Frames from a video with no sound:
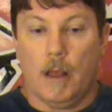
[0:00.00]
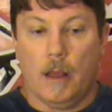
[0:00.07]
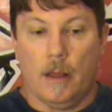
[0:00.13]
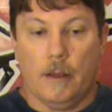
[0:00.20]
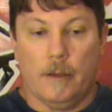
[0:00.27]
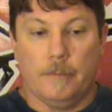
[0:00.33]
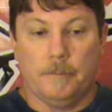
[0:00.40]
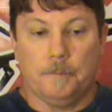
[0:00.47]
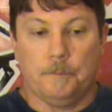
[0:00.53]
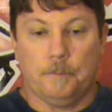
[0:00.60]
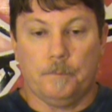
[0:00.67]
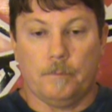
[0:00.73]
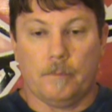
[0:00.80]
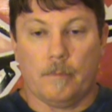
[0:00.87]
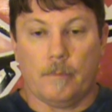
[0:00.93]
And
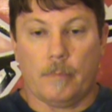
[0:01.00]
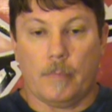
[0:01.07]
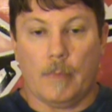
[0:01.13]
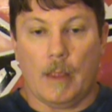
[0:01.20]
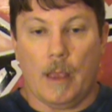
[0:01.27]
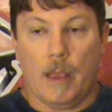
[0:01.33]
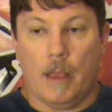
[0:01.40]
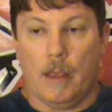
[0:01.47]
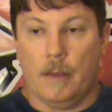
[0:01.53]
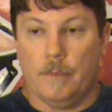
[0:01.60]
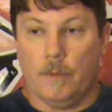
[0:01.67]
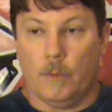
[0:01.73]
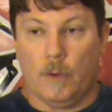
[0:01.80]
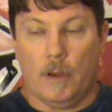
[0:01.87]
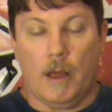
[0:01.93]

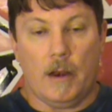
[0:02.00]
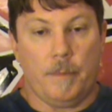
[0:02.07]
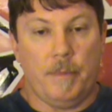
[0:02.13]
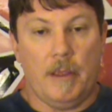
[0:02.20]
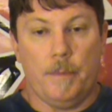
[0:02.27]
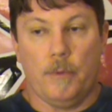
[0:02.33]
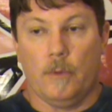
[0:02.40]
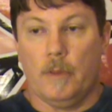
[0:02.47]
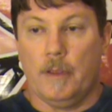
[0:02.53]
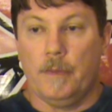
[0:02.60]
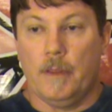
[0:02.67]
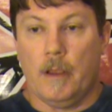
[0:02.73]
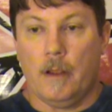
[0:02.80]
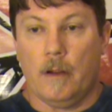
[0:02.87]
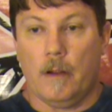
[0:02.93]
there were a lot of people
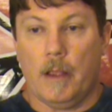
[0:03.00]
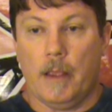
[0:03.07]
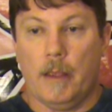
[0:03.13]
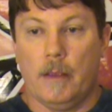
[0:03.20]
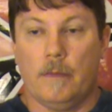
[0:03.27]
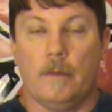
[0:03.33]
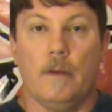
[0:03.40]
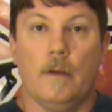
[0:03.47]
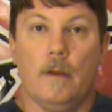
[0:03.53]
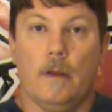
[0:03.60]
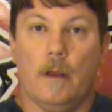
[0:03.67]
in there. And